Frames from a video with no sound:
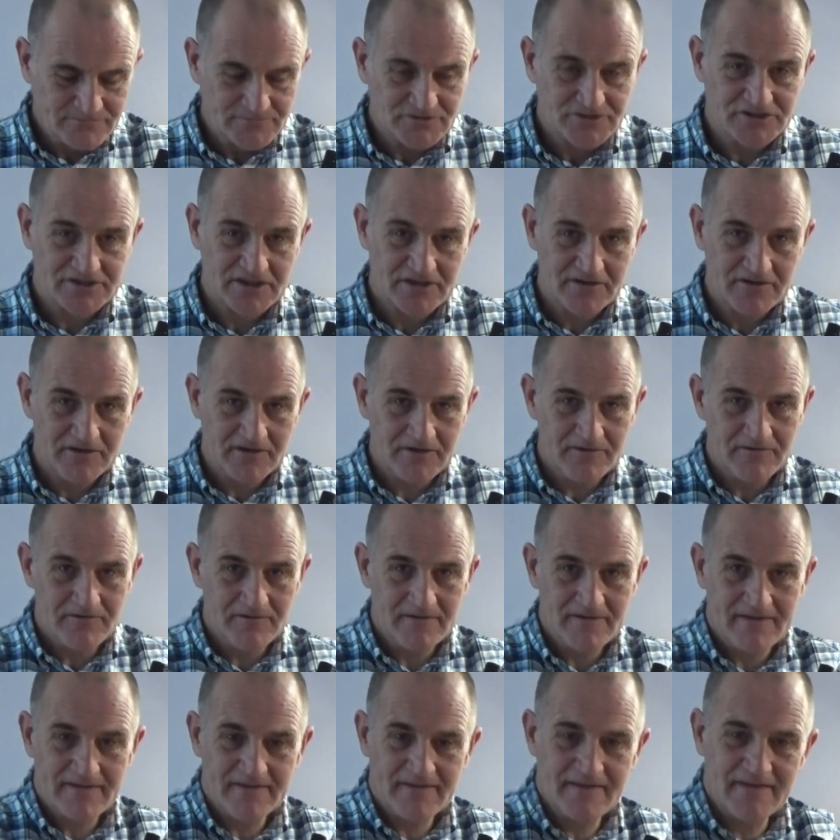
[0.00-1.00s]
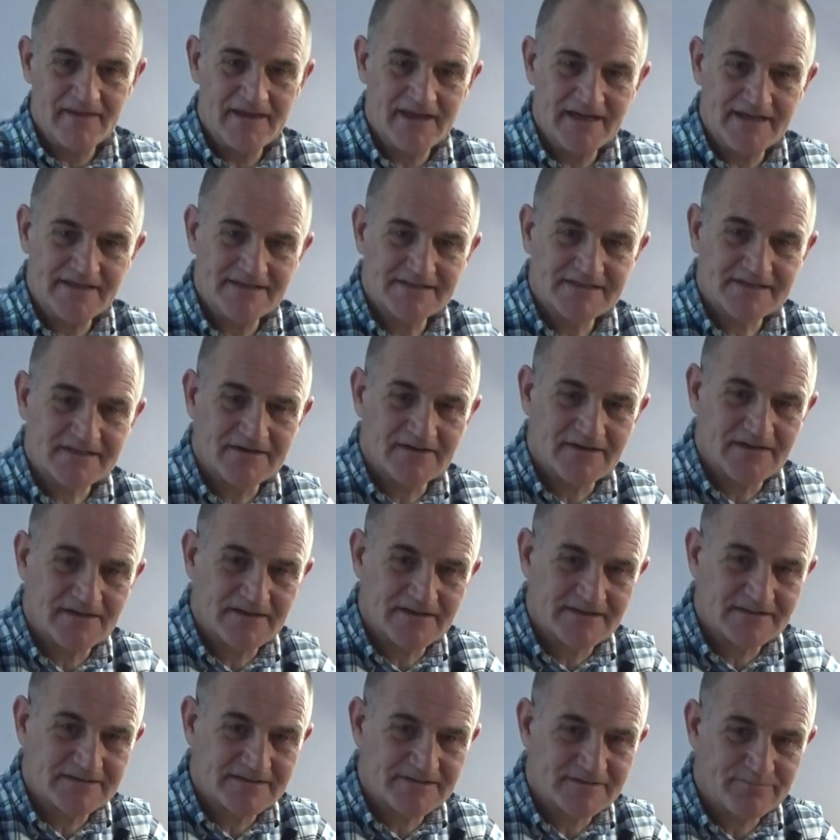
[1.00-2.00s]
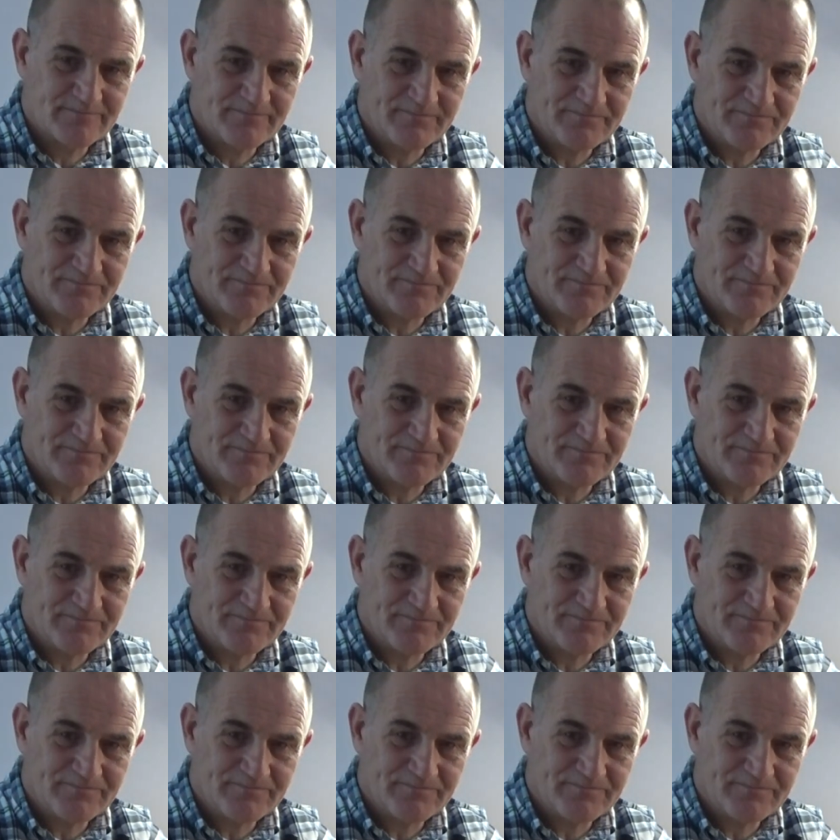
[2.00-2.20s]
show you these guys.